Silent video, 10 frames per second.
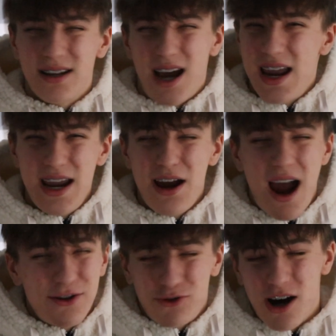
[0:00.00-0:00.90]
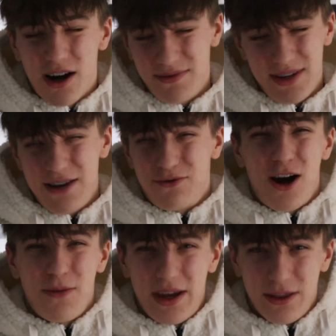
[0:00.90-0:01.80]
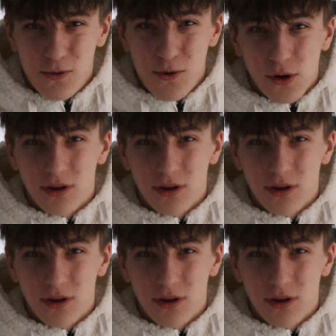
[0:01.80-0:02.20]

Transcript: Yeah, it'd rather be in the wall.